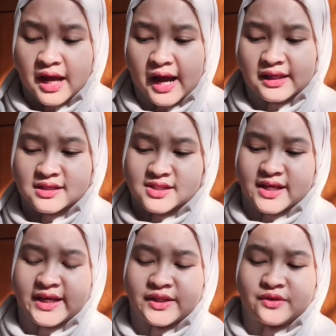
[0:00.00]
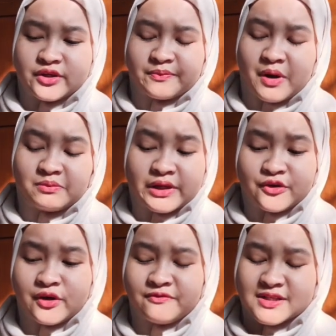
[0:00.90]
at a state public
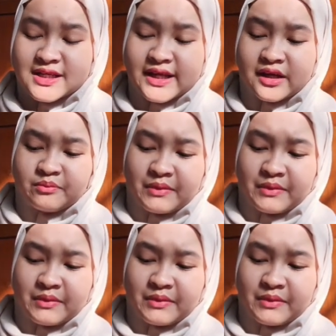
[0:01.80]
university in